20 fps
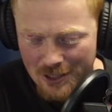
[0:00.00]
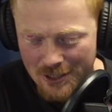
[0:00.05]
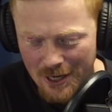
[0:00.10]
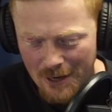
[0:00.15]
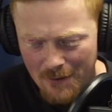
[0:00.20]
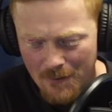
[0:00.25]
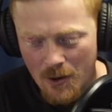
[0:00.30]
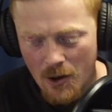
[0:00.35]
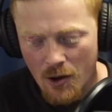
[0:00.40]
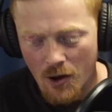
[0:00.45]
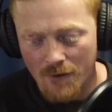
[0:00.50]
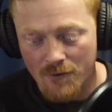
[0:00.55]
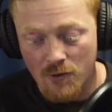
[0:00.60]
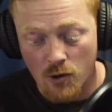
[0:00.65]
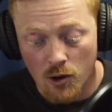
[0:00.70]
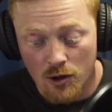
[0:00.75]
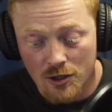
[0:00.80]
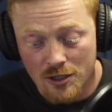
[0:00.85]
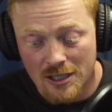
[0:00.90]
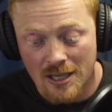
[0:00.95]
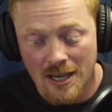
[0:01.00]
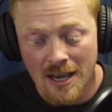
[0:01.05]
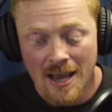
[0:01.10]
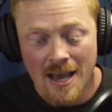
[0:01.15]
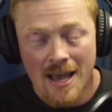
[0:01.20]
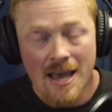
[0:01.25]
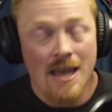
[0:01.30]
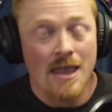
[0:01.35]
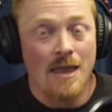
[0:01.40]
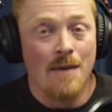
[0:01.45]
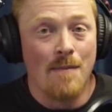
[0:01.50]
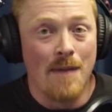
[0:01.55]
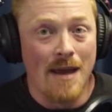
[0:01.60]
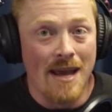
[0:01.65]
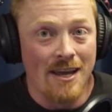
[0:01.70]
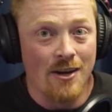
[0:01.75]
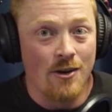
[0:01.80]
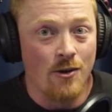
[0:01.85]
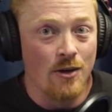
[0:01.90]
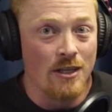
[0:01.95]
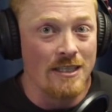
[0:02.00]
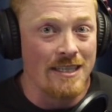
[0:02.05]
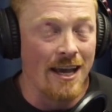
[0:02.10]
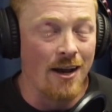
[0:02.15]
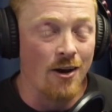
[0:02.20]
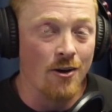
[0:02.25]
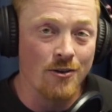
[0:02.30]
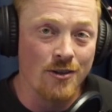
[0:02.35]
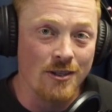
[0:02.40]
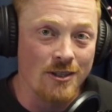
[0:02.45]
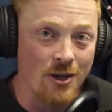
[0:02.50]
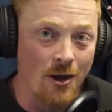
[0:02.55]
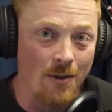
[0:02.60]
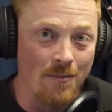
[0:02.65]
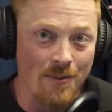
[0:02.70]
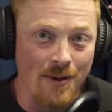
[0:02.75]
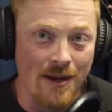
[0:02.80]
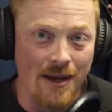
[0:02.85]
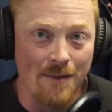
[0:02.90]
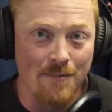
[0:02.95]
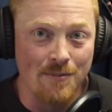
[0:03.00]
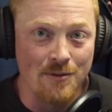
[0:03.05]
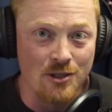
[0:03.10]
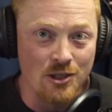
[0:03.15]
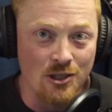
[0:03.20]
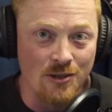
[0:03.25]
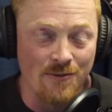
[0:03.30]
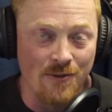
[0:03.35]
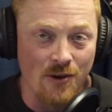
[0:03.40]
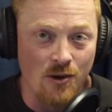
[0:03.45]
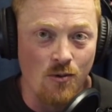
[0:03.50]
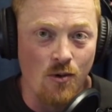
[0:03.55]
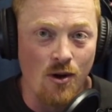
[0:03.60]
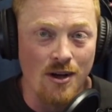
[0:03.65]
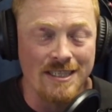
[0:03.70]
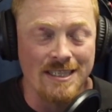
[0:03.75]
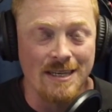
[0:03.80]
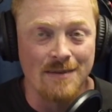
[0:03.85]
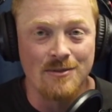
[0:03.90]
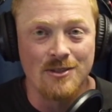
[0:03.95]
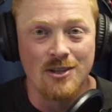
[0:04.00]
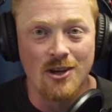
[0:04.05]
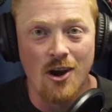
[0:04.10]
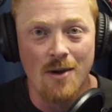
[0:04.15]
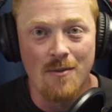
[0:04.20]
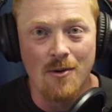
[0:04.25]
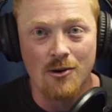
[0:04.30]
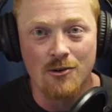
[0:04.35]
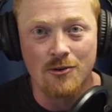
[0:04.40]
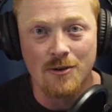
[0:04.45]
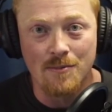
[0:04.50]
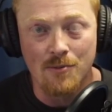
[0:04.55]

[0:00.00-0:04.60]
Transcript: Now, of course, the man who has held the top position for quite some time, Andrei